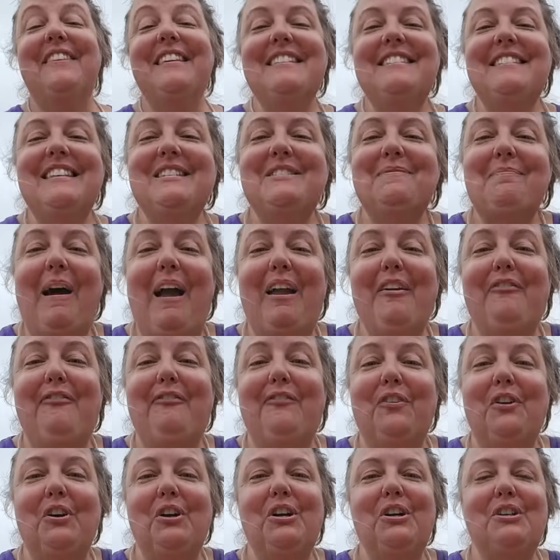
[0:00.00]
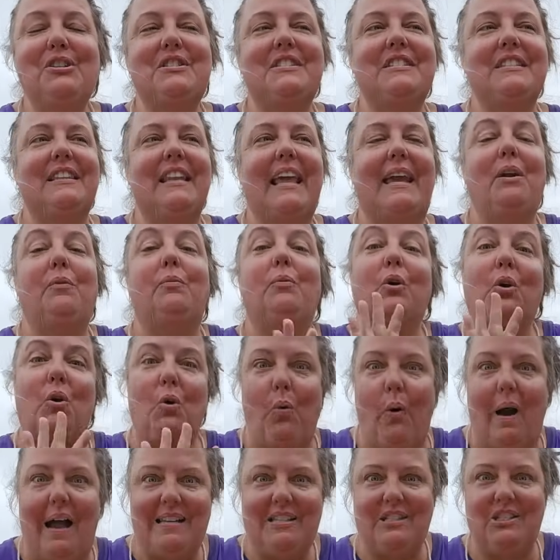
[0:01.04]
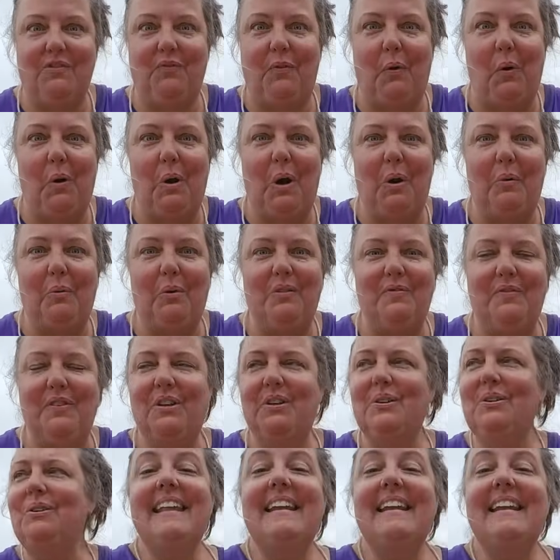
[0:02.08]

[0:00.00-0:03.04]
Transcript: this is my first like request for a review.